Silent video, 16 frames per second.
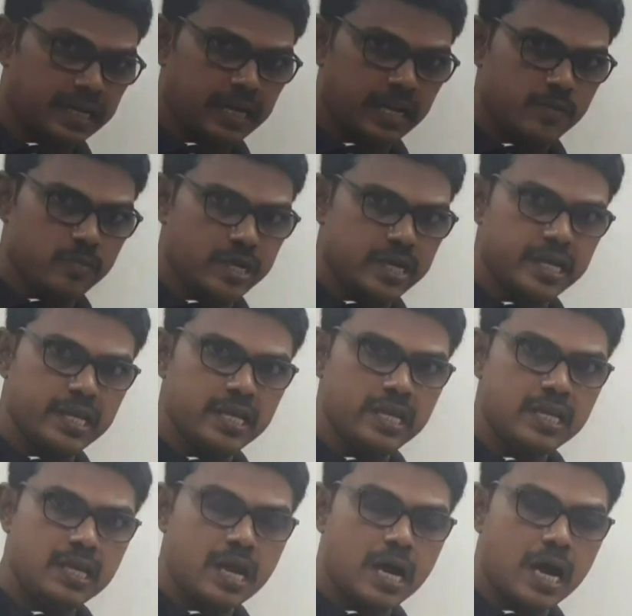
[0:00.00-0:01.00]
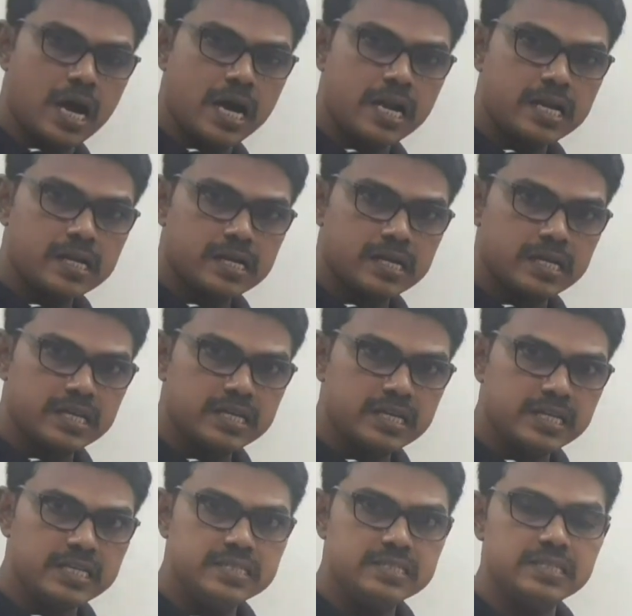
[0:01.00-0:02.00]
liability or
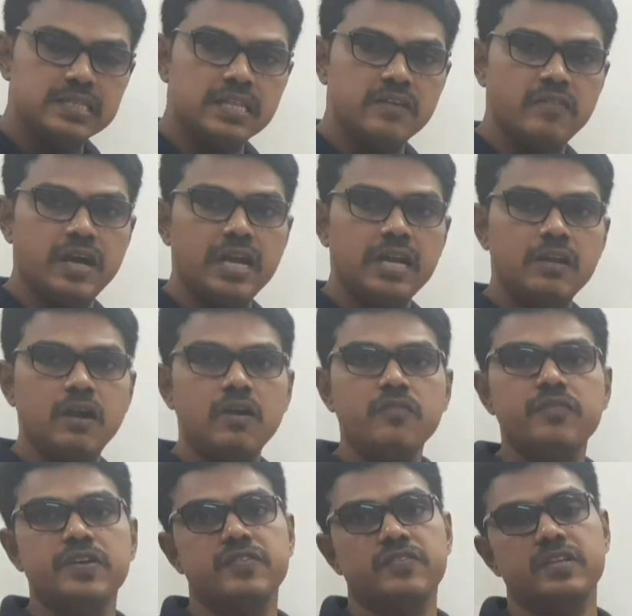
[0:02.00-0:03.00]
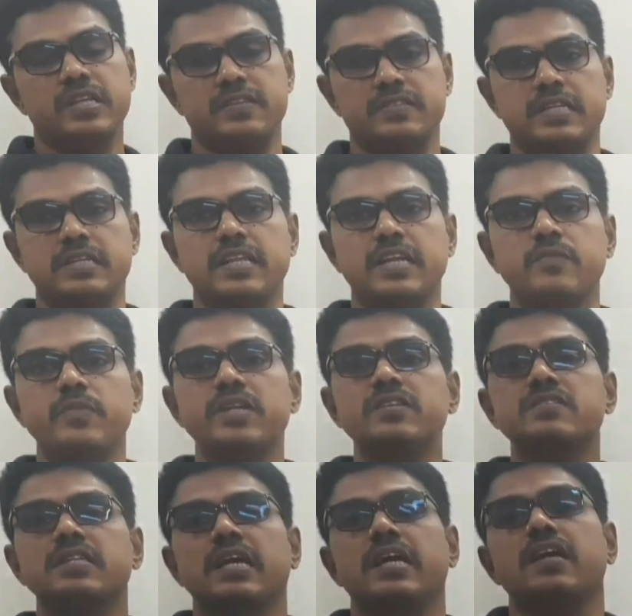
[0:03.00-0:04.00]
decrease in the value of fixed asset. That means
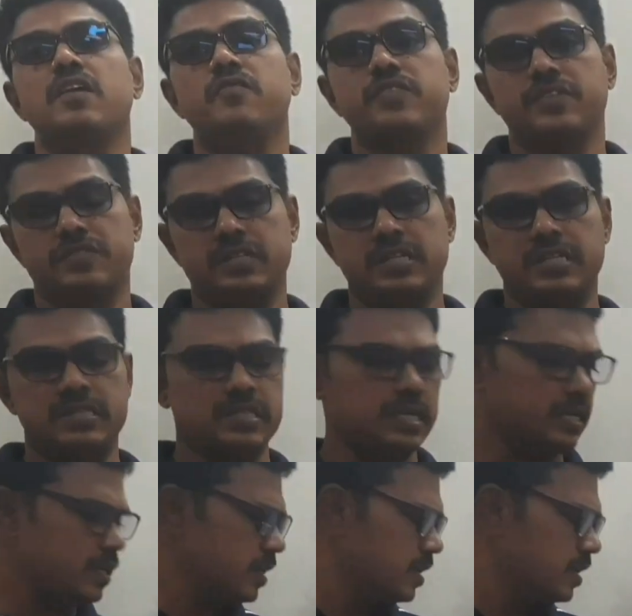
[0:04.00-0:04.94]
sale of fixed asset.